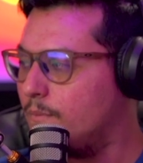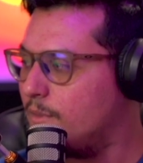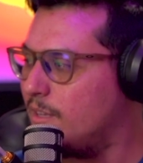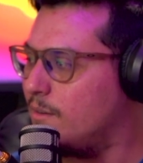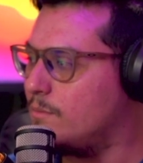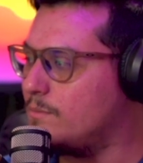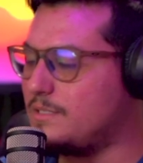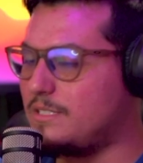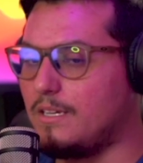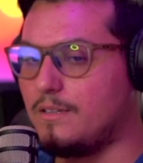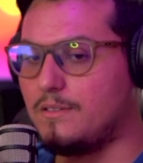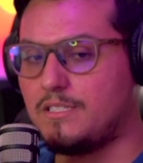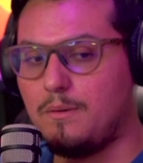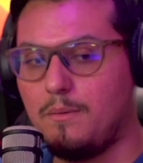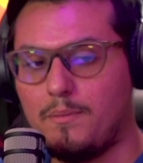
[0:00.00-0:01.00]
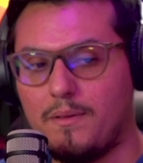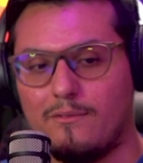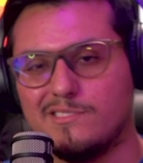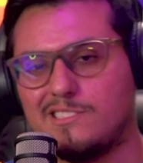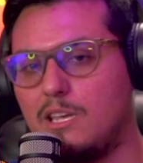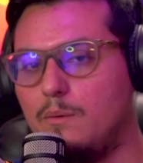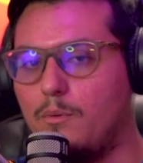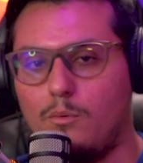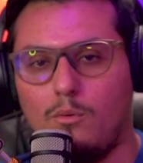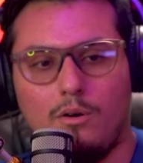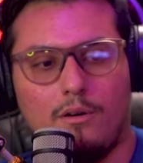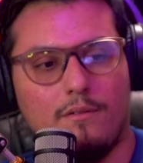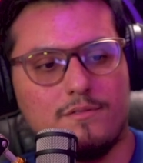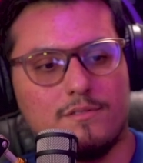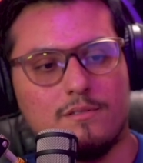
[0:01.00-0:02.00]
Who's the other team you played with?
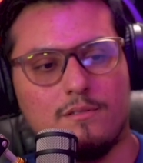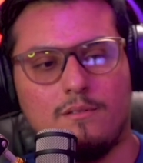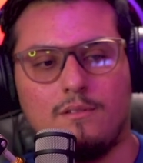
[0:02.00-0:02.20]
Timberwolves.